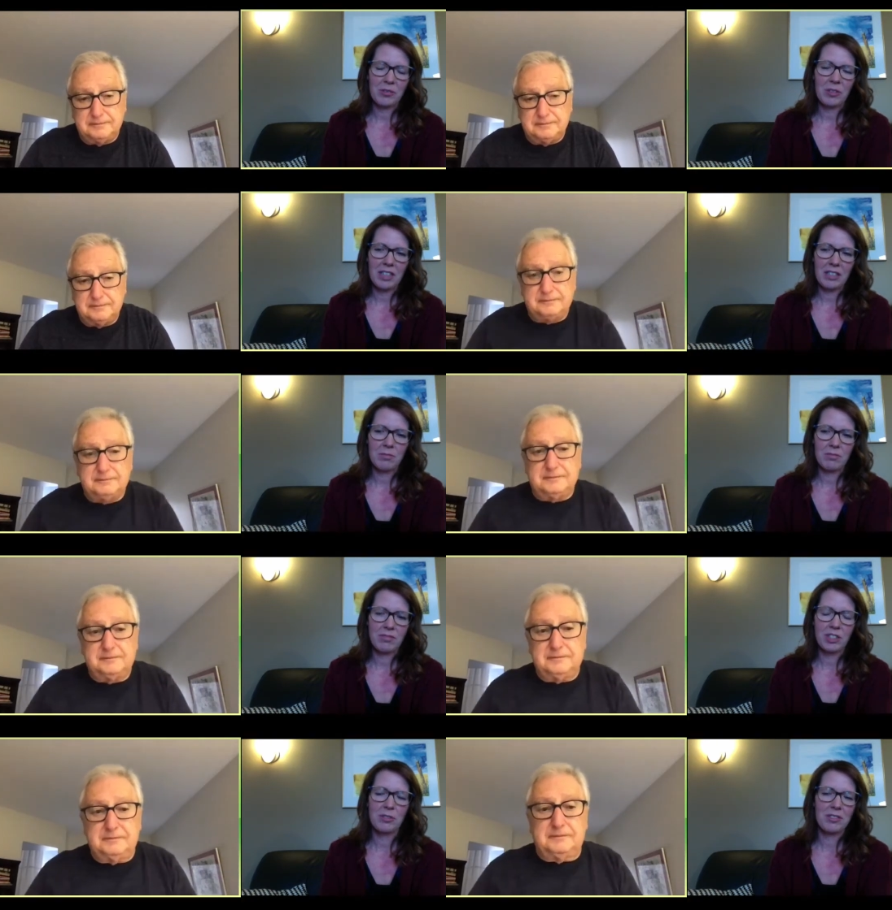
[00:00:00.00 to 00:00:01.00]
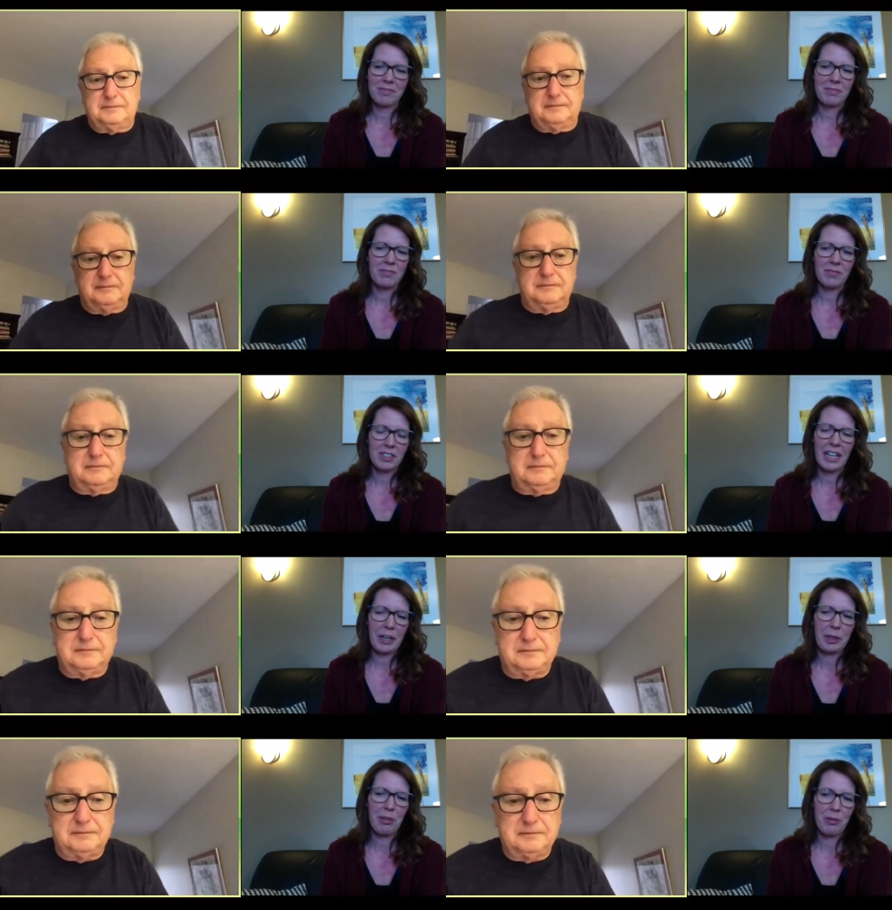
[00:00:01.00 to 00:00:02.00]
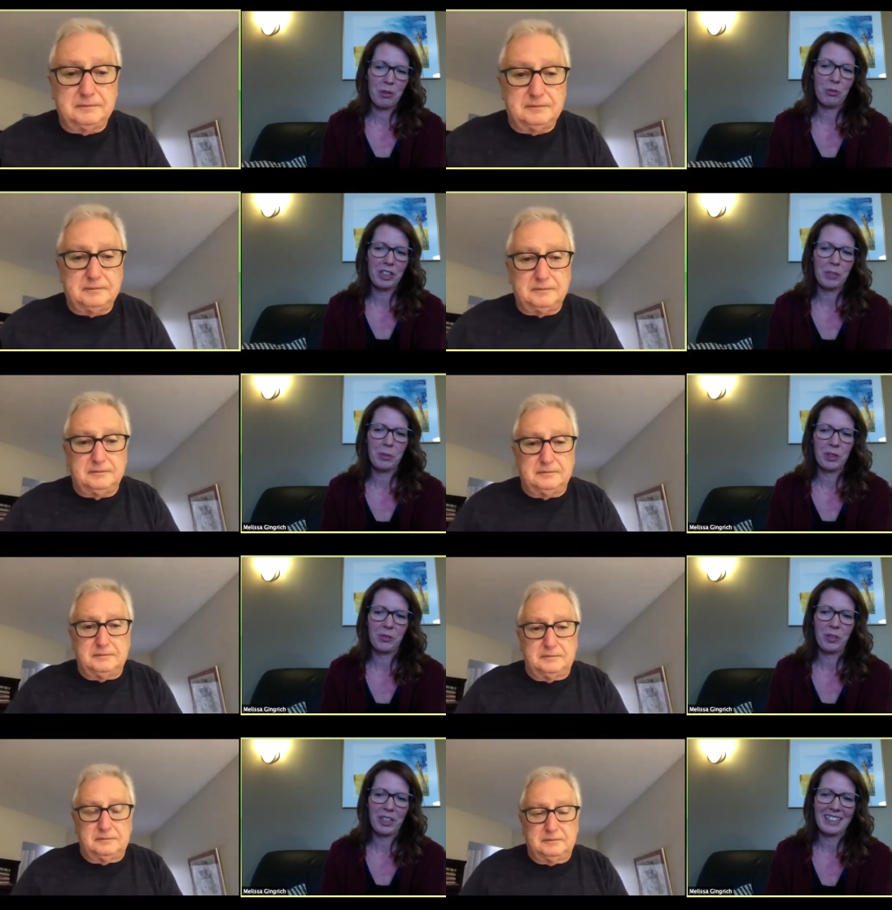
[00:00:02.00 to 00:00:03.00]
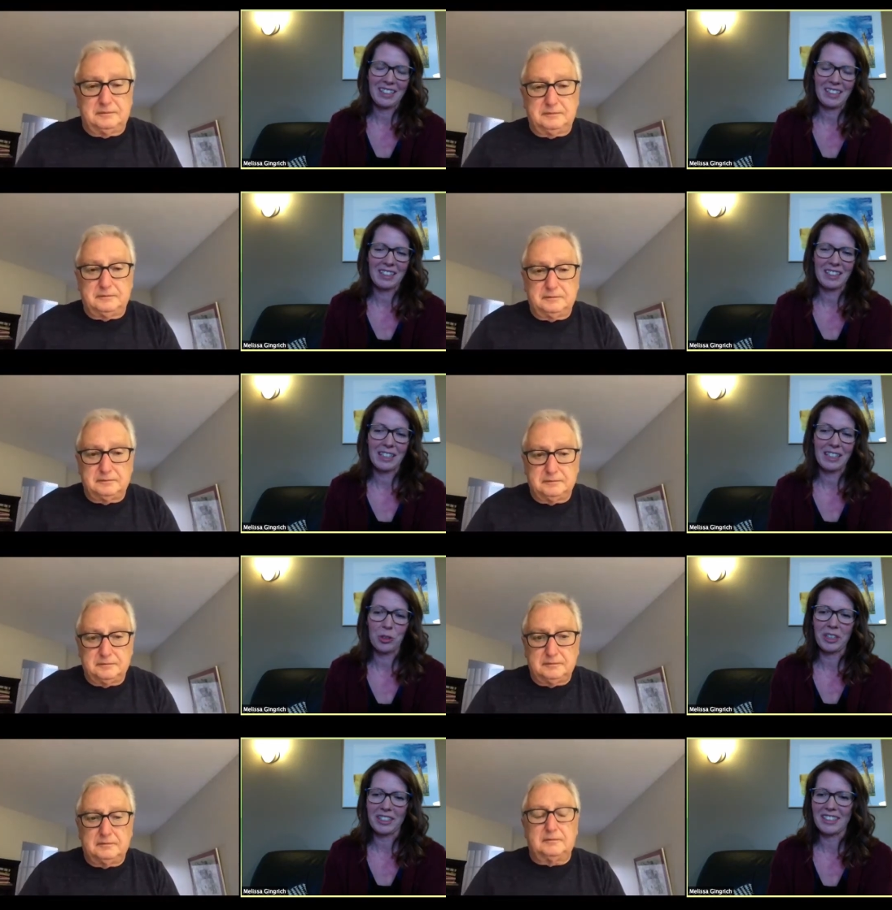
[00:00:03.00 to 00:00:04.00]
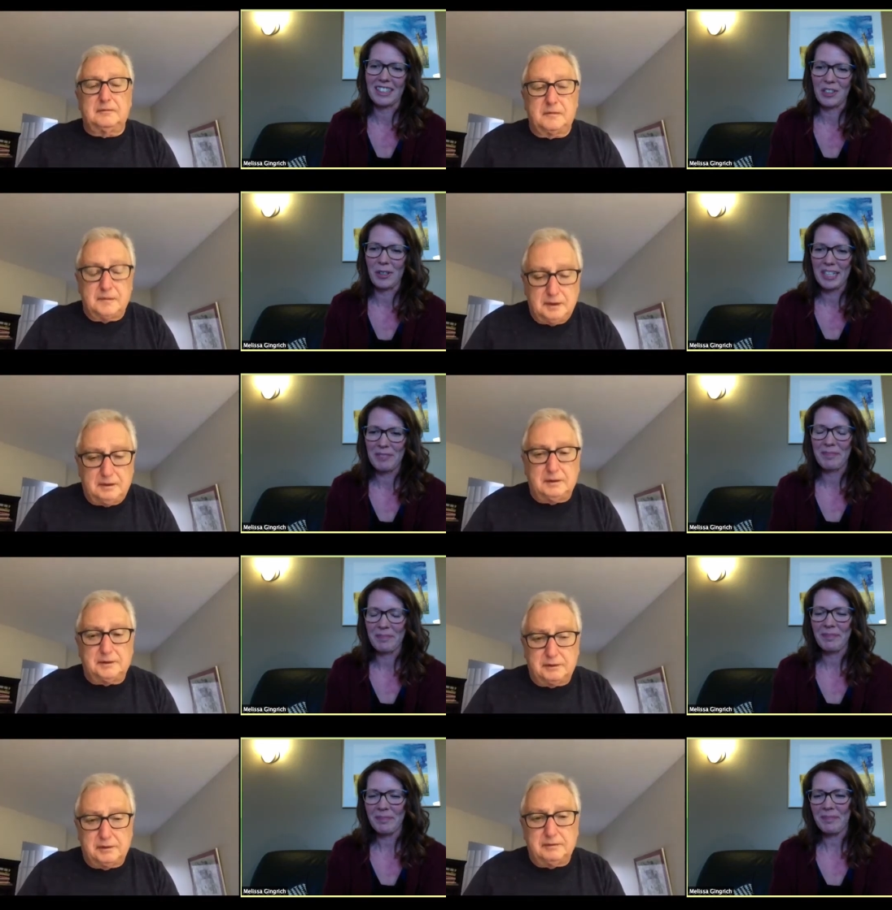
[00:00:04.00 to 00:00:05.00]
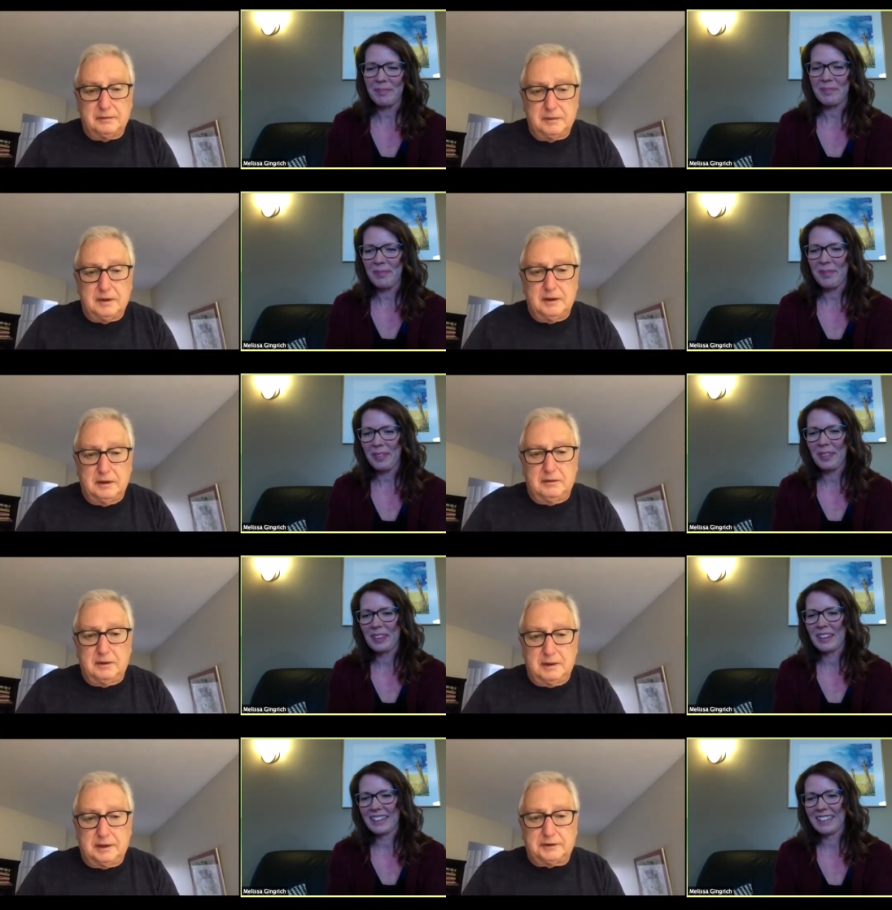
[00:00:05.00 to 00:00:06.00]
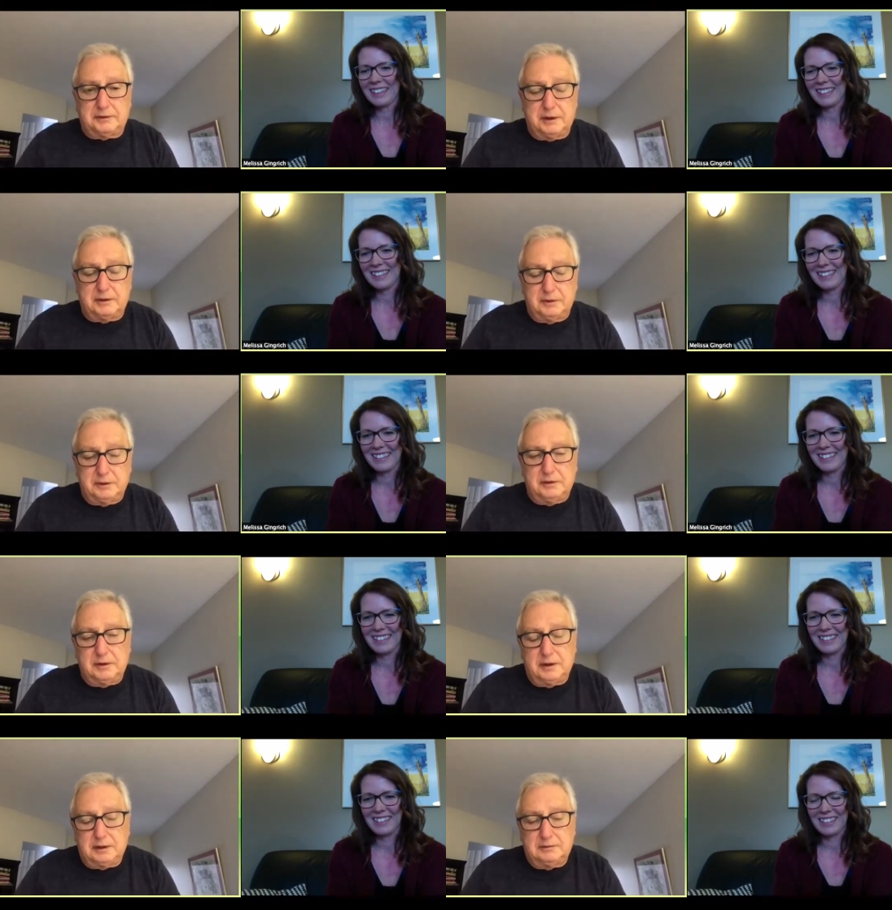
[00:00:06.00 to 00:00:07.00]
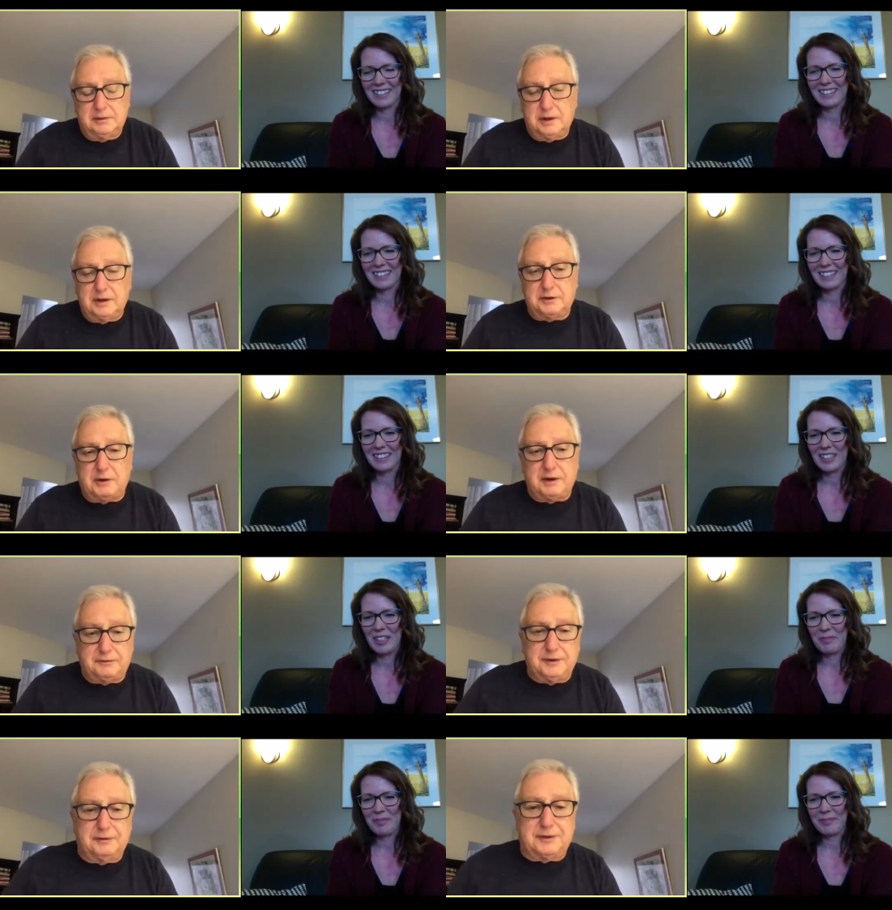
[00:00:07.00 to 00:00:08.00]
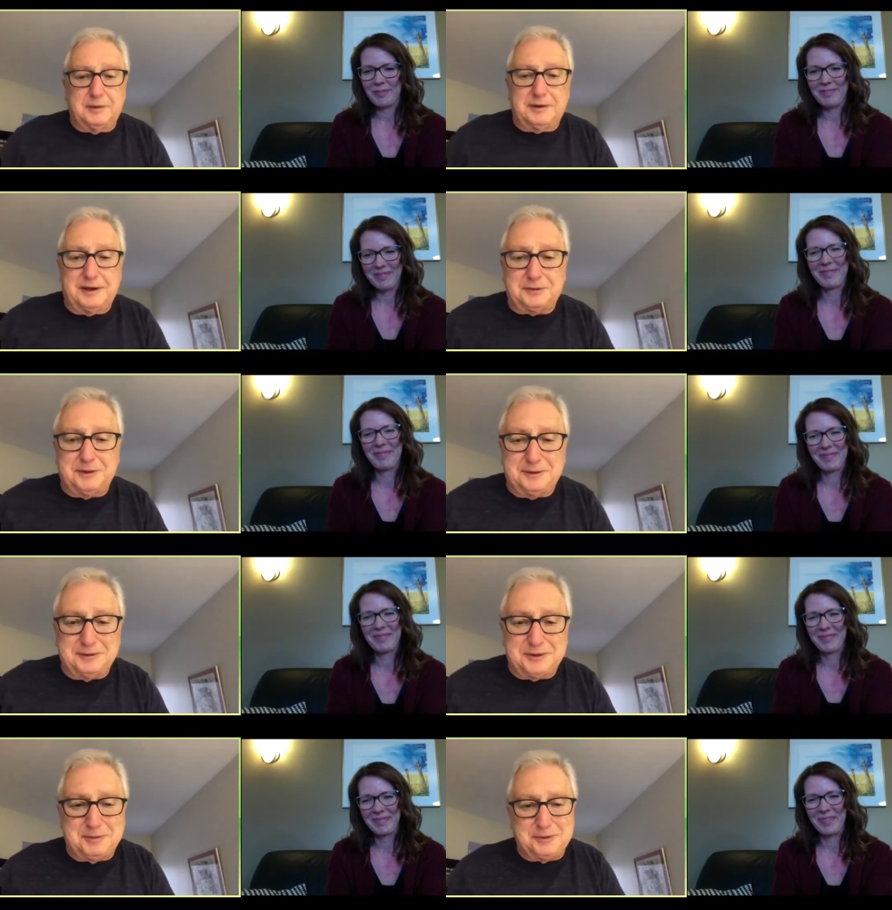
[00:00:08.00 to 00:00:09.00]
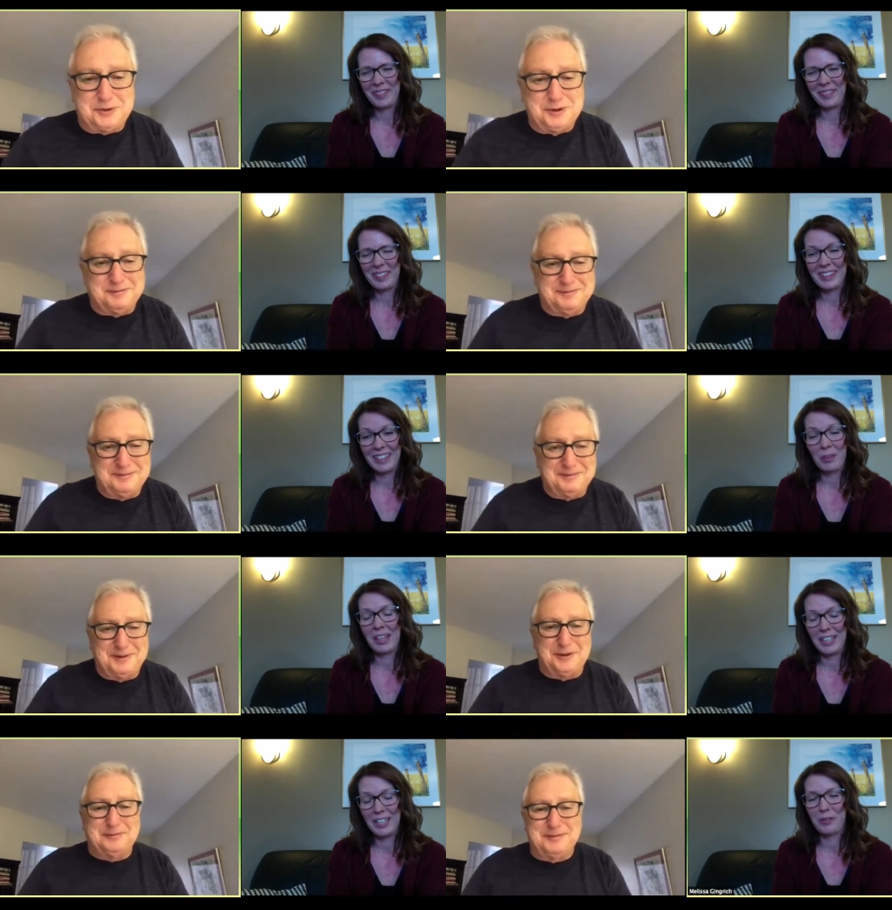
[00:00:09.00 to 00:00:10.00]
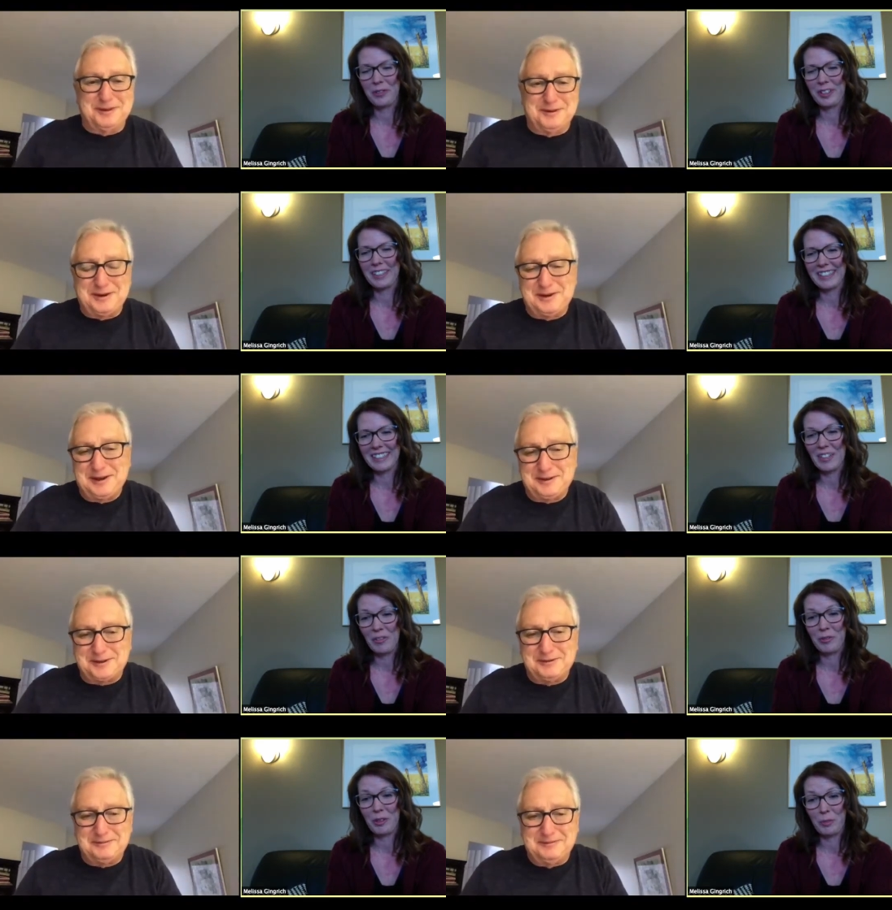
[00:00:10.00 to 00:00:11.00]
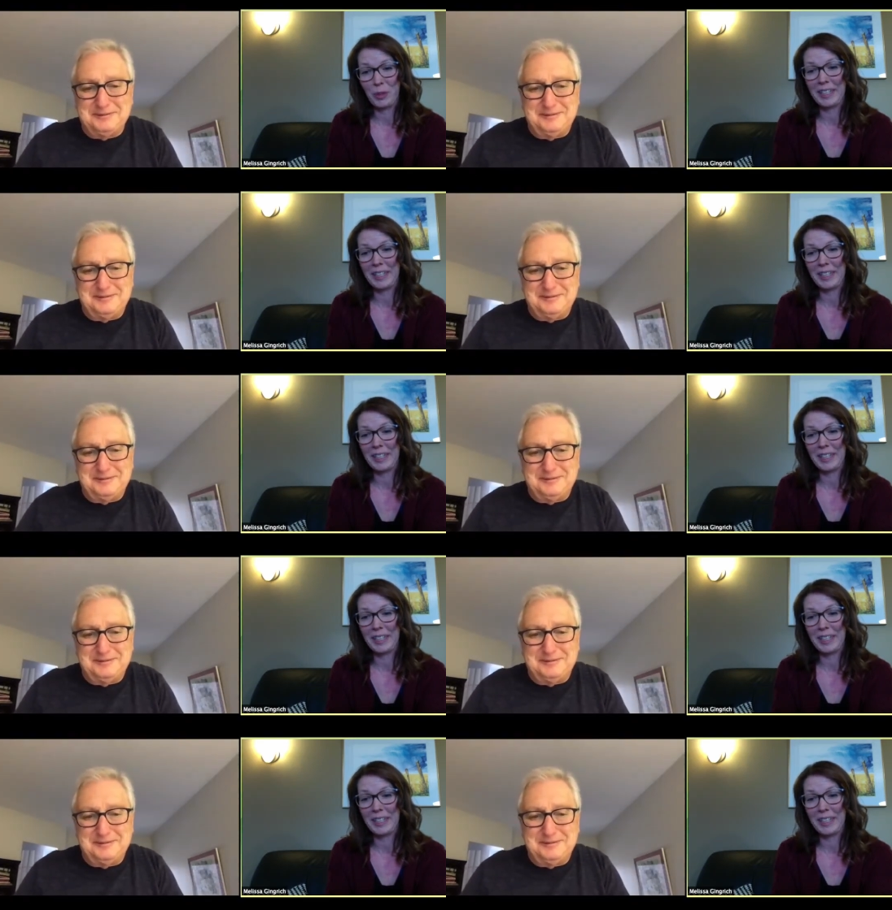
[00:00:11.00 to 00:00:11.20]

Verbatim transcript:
Speaker 1: um, just carried through really beautifully. I, I enjoy listening to it.
Speaker 2: Well, that's great. Well, you got yeah. you got the right feel. That's what it's supposed to.
Speaker 1: Be. Thank you for uh, for putting it